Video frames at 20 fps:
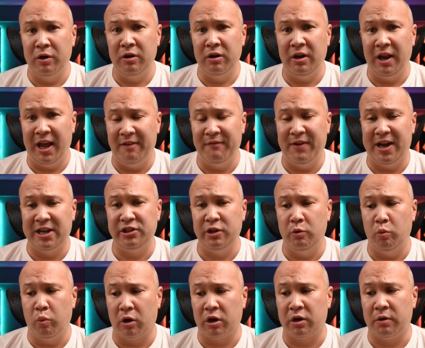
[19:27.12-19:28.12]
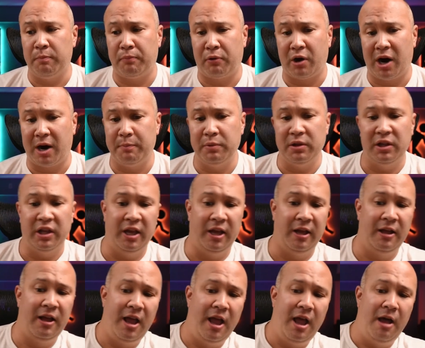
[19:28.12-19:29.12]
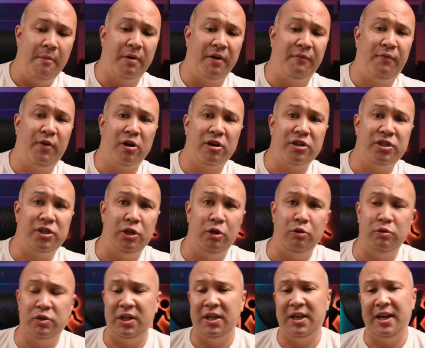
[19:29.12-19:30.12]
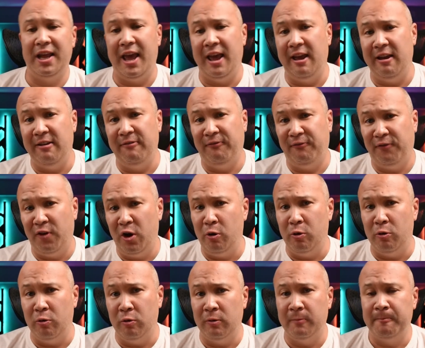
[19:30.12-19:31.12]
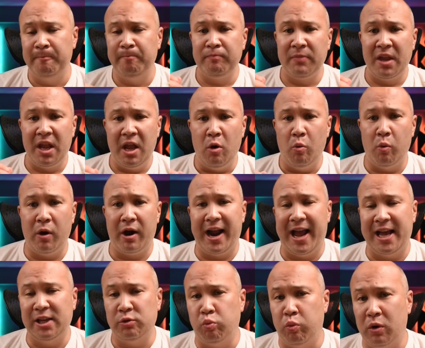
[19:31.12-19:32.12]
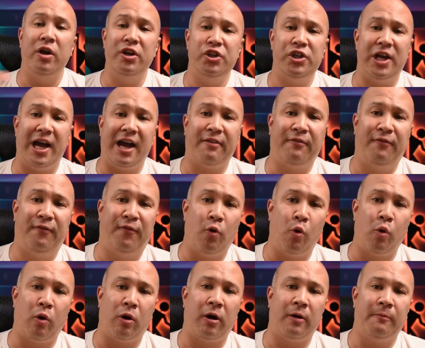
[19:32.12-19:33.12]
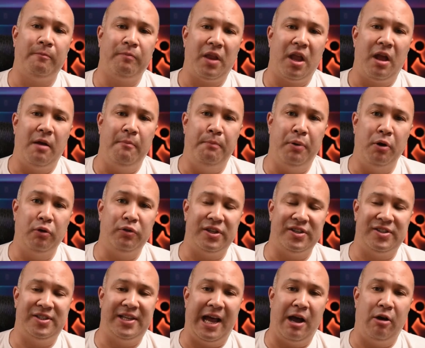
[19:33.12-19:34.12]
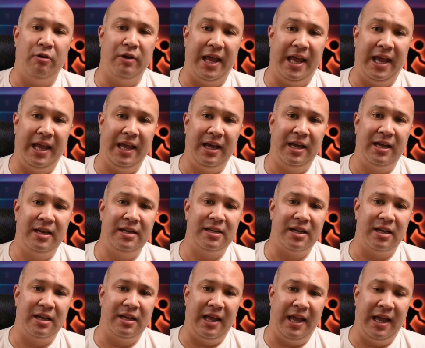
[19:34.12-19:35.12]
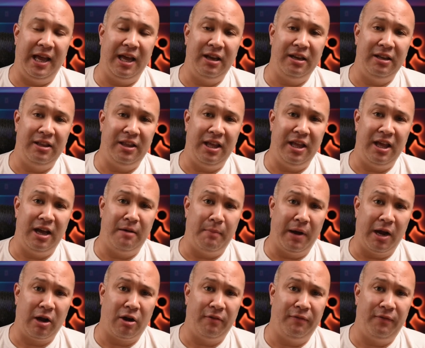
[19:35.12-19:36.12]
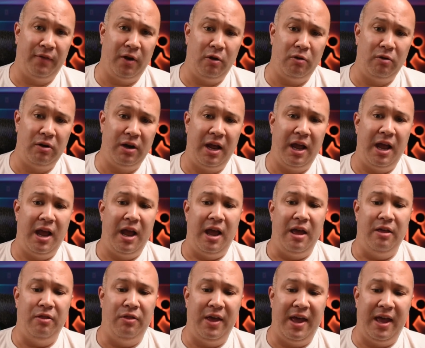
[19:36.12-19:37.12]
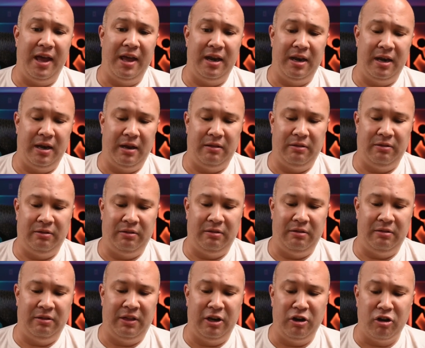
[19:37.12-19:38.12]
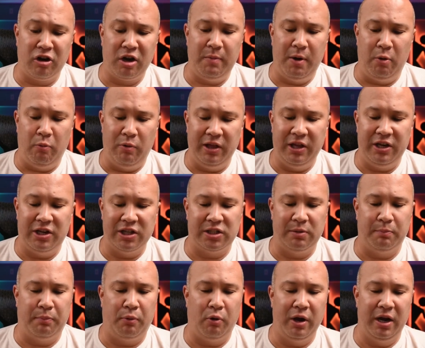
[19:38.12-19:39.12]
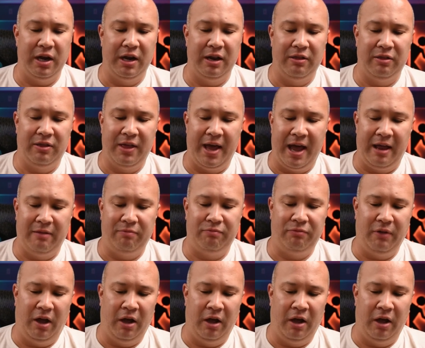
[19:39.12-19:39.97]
have actually worked properly. But if you're just using a phone where it has one jack for both the sound and the microphone, then you're gonna be really disappointed that